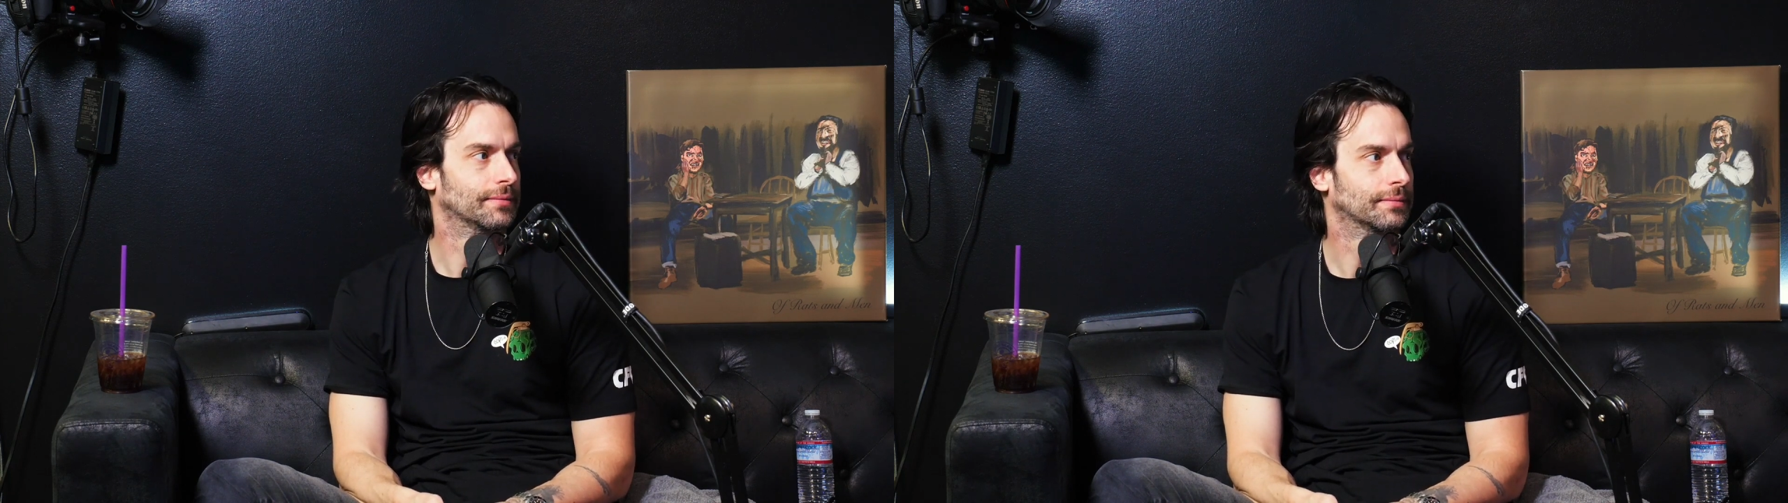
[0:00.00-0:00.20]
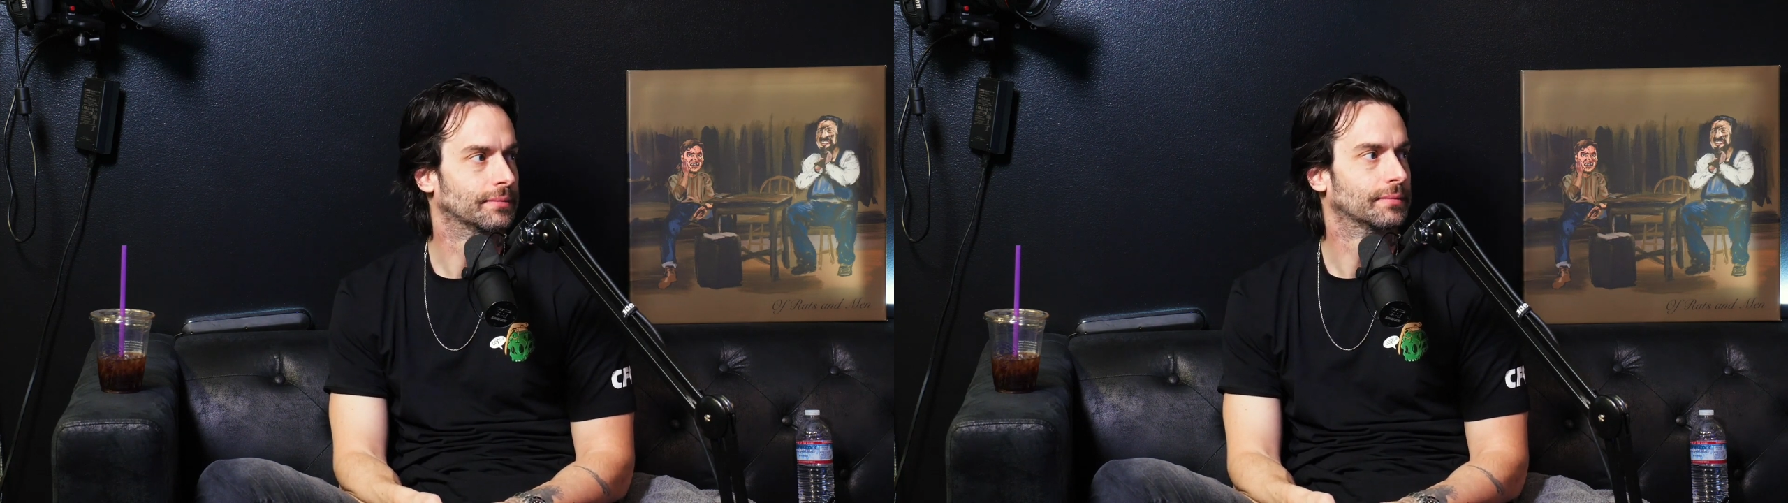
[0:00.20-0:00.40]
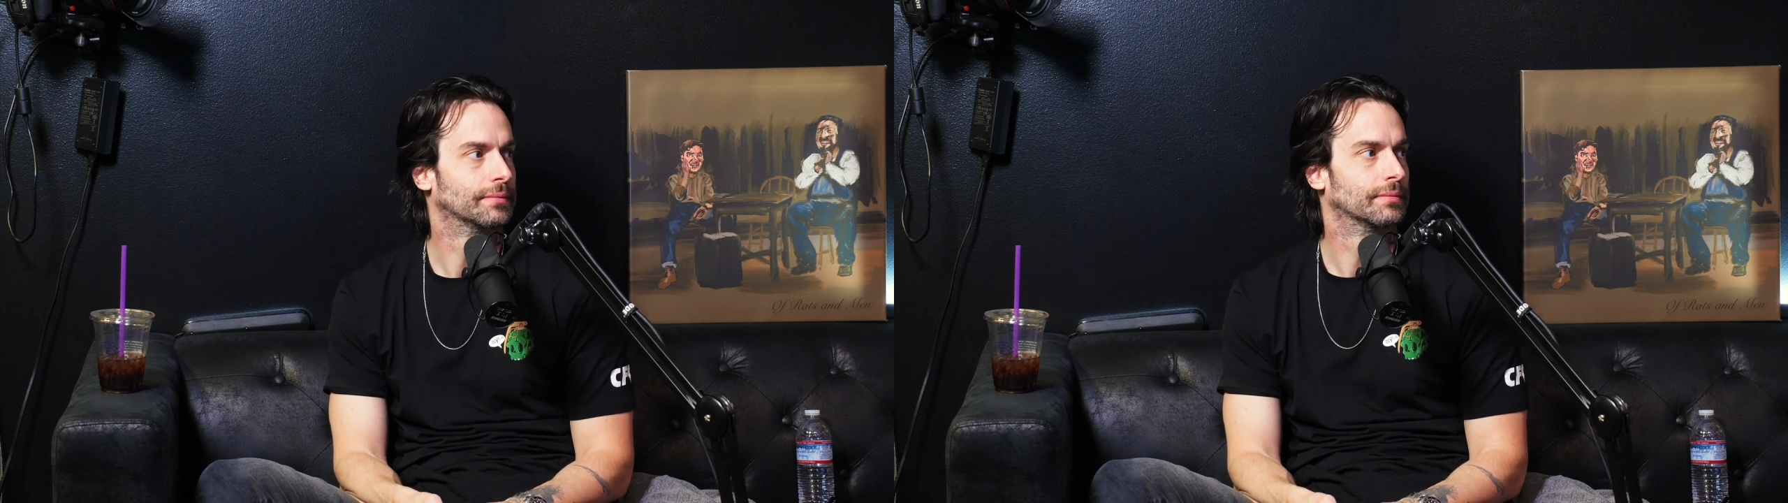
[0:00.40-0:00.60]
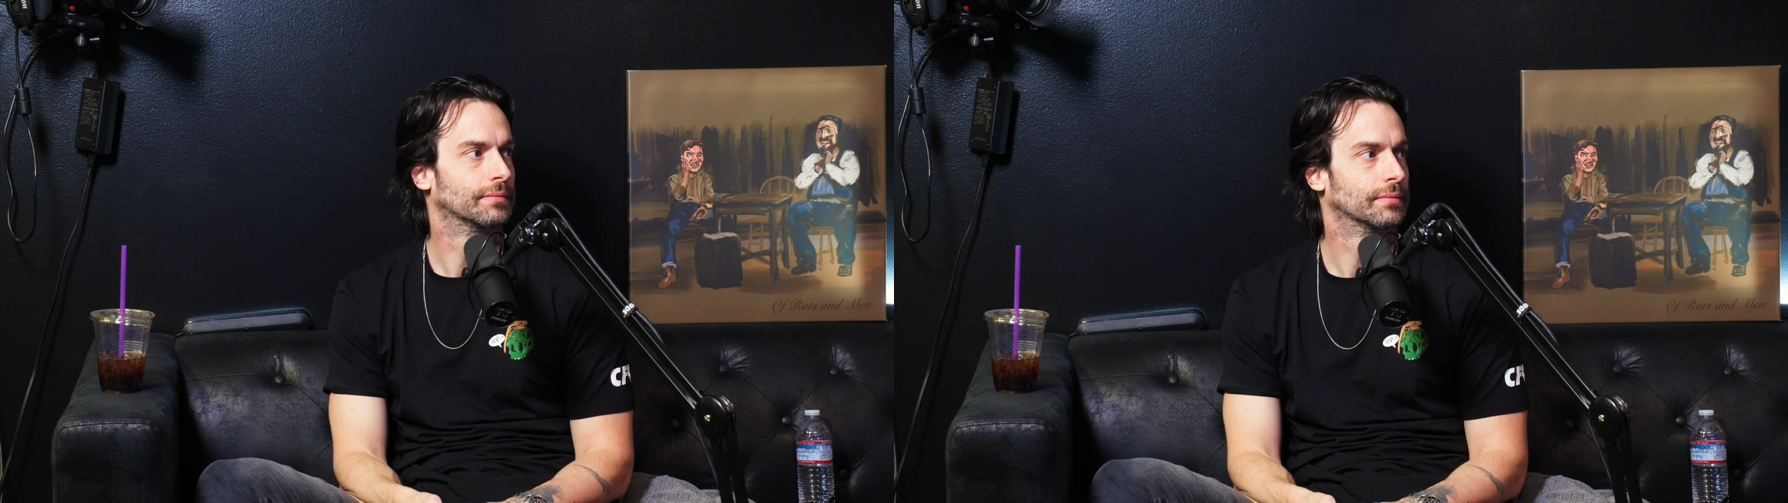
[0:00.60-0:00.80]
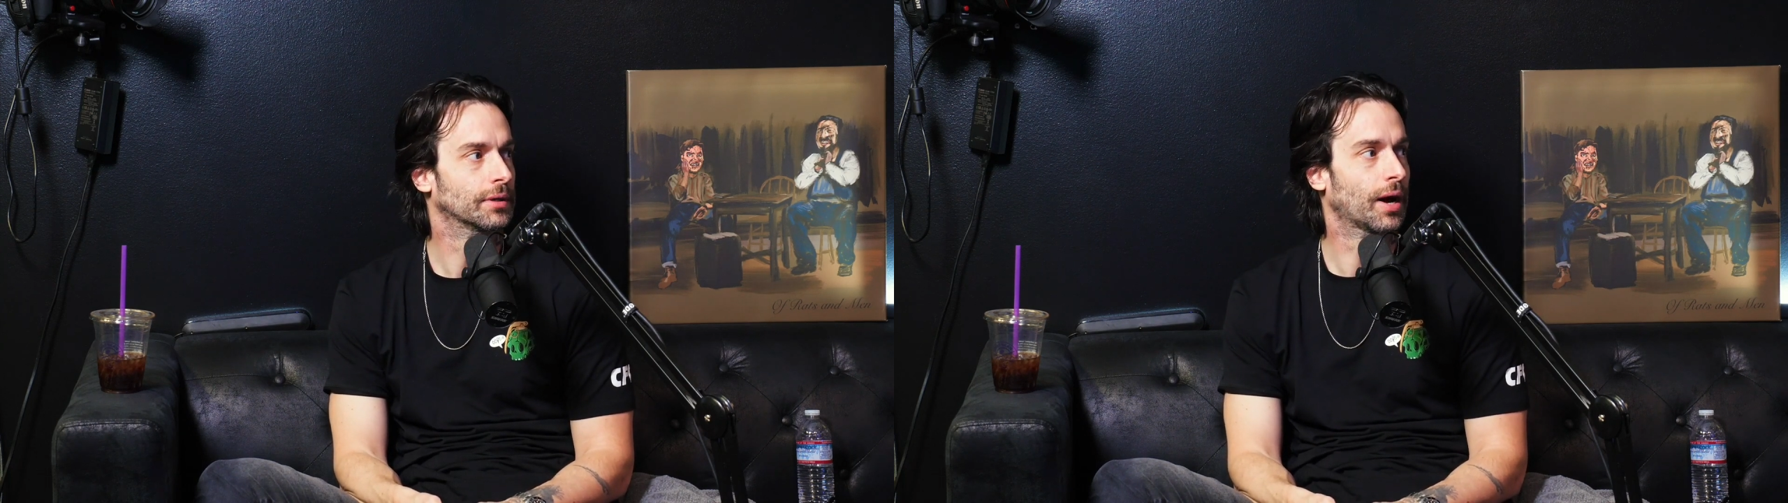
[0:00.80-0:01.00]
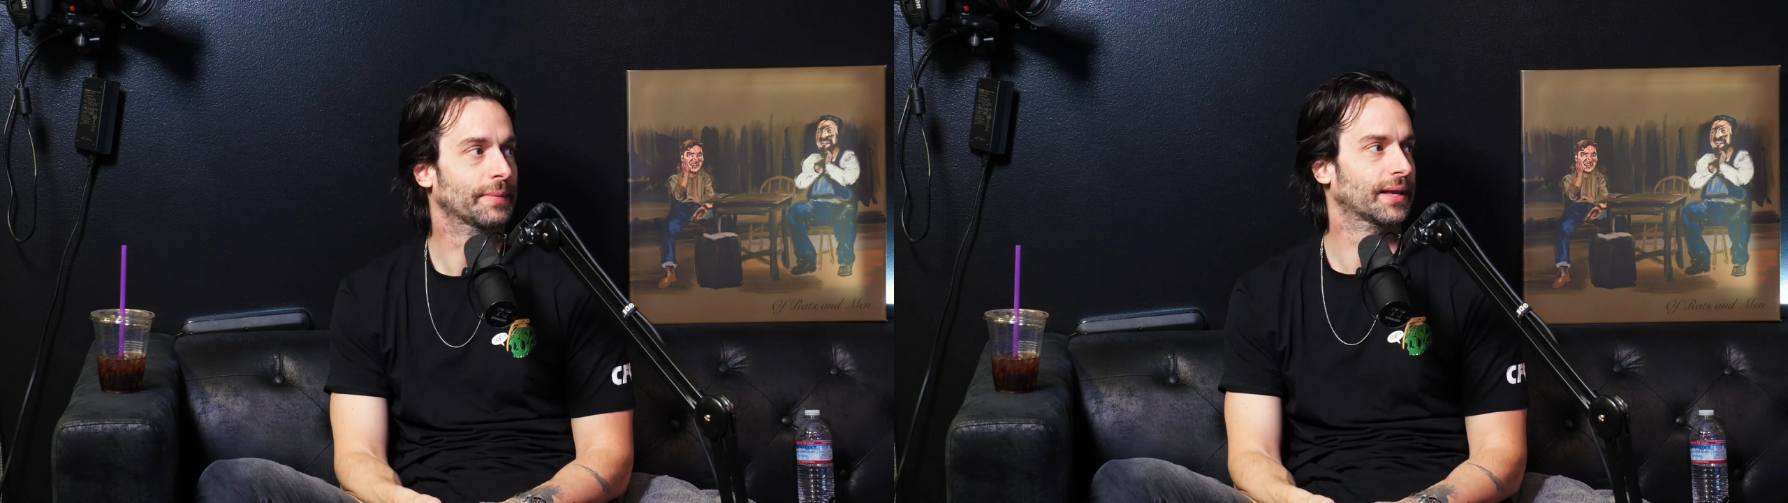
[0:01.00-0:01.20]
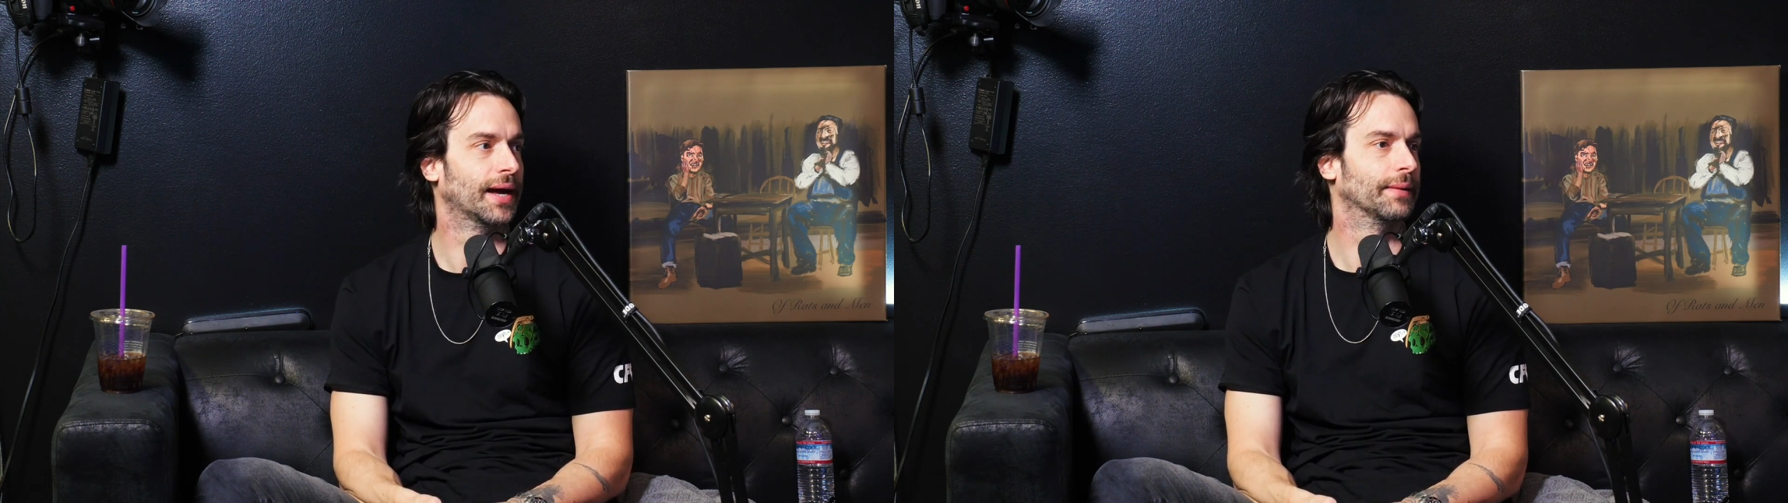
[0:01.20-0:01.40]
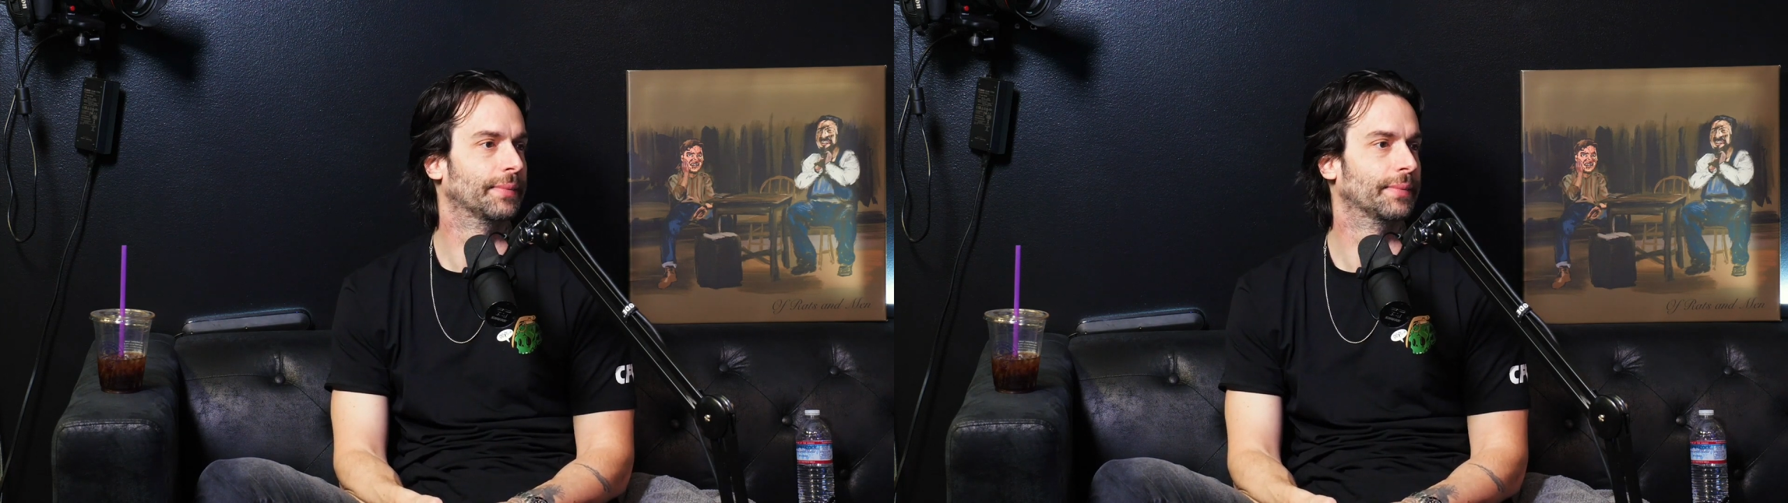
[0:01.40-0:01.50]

You guys are lying. No, I'm not lying